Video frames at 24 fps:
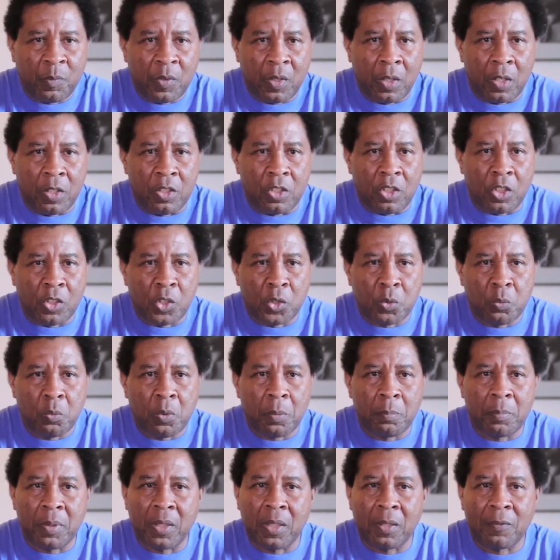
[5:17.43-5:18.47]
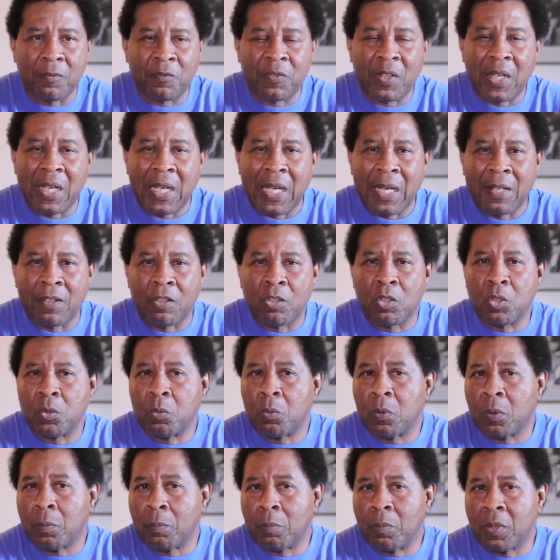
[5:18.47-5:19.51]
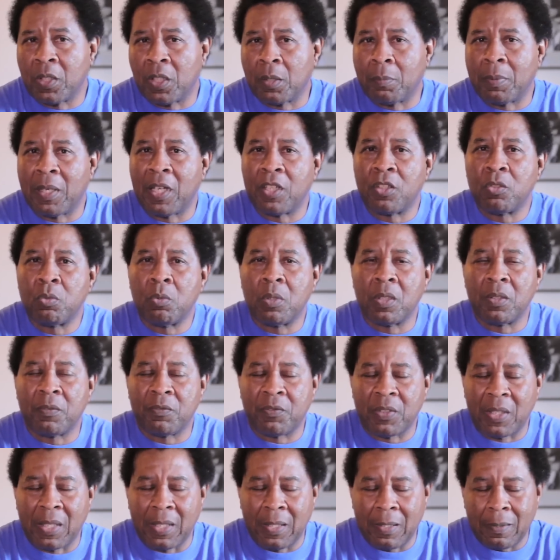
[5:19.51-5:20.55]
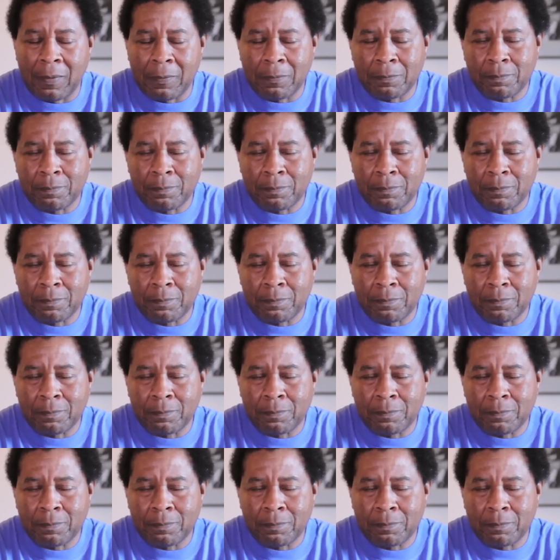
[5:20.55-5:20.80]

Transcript: youngest one being five, the oldest one being about twenty-five.